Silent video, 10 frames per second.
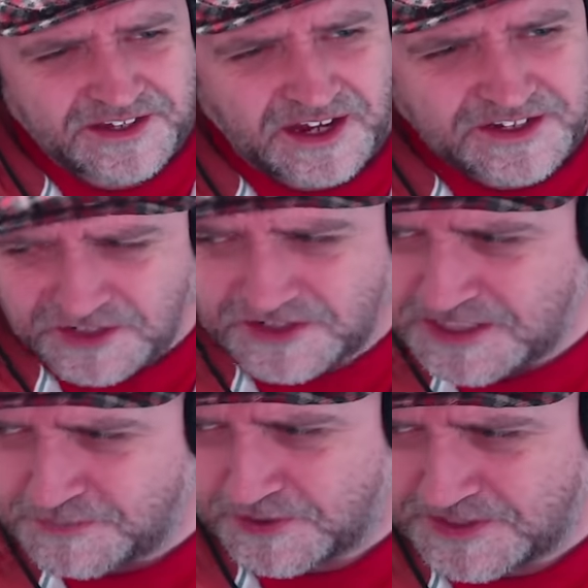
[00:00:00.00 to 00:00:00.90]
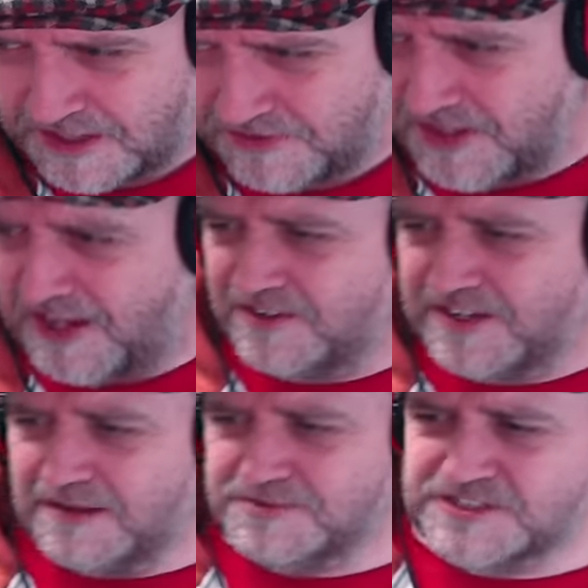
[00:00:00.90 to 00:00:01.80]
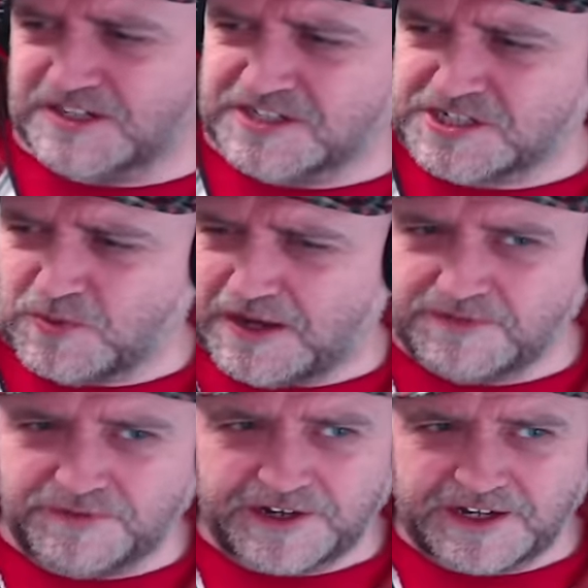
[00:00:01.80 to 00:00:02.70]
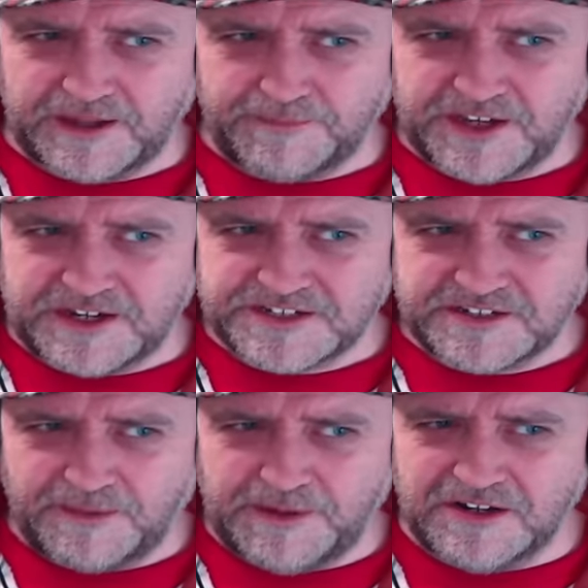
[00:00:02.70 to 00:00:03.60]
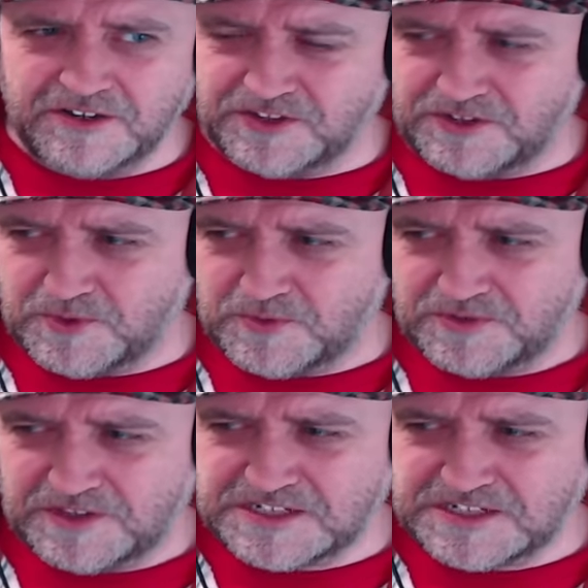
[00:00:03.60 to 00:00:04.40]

I do need to point out that Hello Games has done a swathe of freaking updates. I mean, look at them all.